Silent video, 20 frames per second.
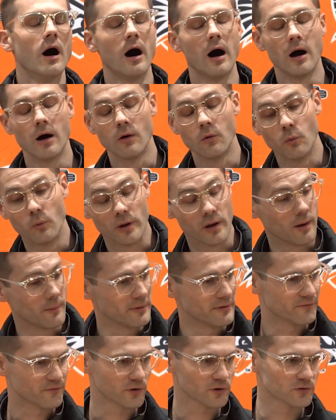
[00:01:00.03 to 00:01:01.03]
Well, I
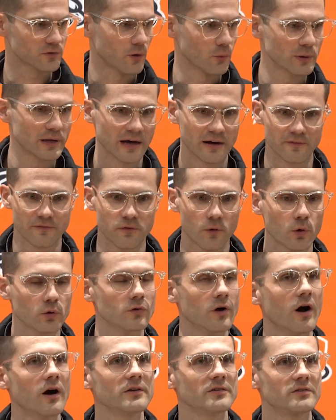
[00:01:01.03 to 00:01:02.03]
mean, first of all, we got a full
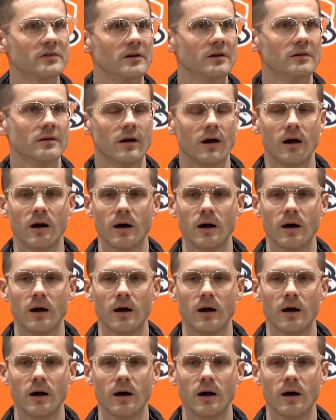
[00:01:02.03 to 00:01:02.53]
roster.